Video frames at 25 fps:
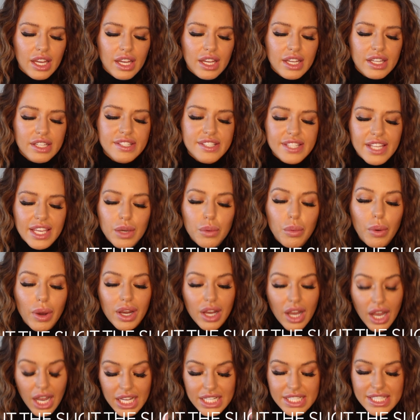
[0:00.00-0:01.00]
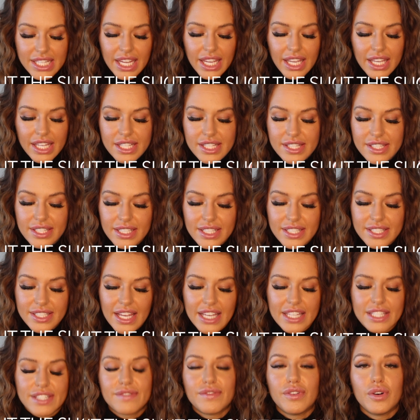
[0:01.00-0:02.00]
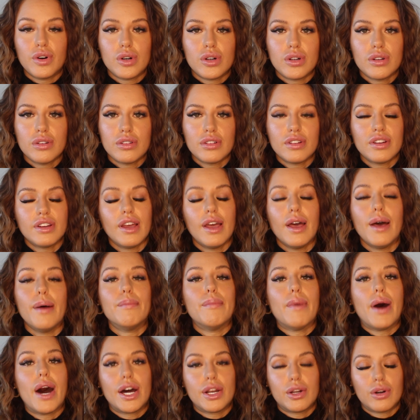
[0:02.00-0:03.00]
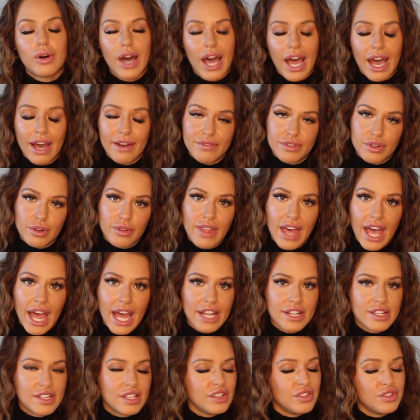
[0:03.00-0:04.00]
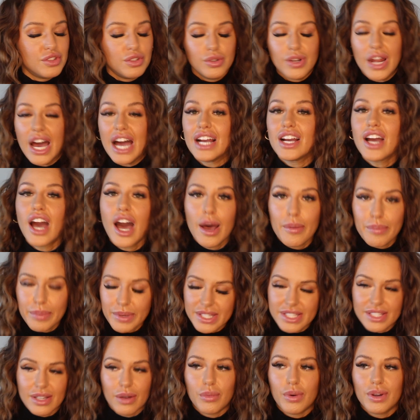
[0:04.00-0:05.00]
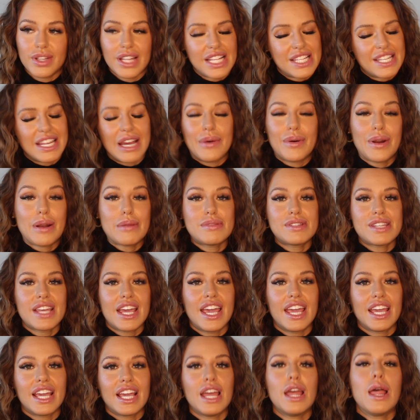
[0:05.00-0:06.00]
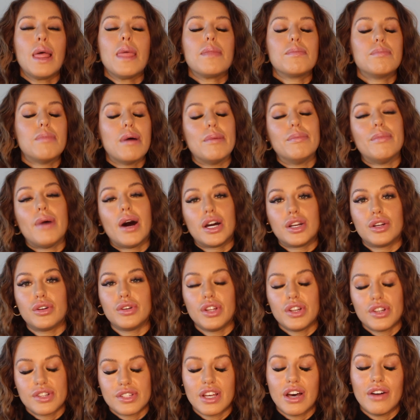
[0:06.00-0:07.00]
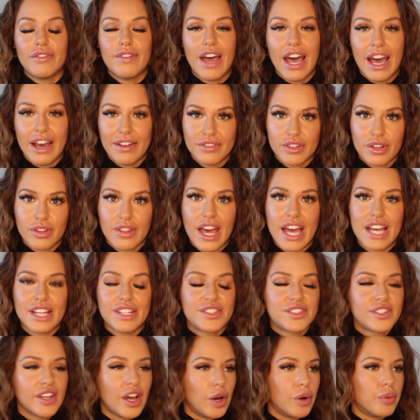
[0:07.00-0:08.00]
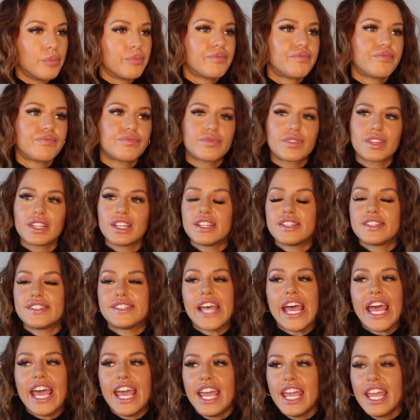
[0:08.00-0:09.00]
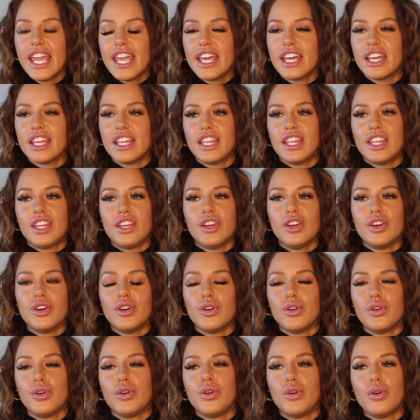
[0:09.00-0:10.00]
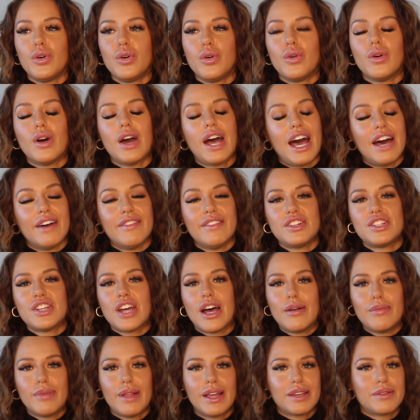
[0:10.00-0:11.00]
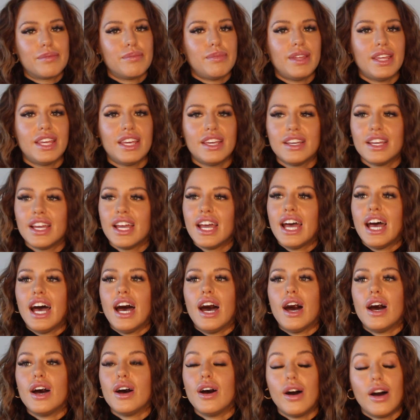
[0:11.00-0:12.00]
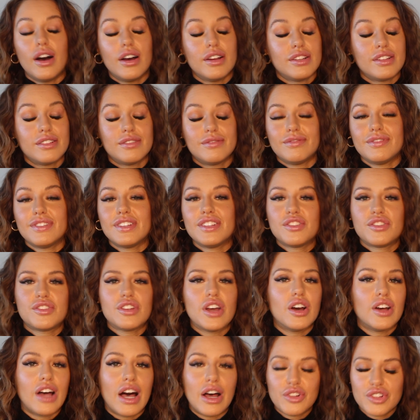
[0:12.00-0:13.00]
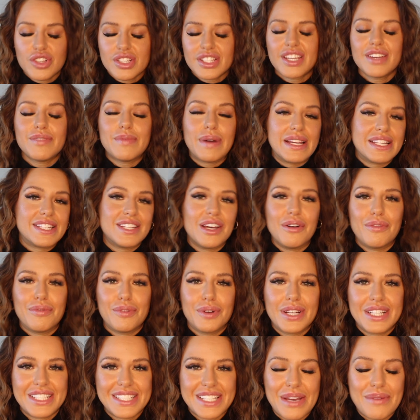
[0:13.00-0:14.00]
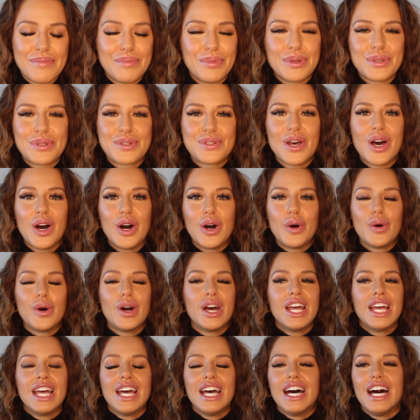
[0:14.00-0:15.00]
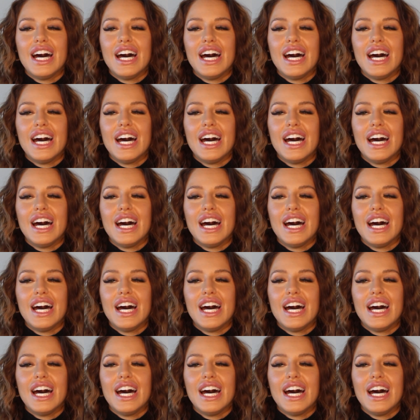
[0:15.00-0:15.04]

see what content is successful, model after that. Do not copy someone, that's not what I'm saying, but model yourself after that. So, say you have a job like me. I'll just give myself for example. So,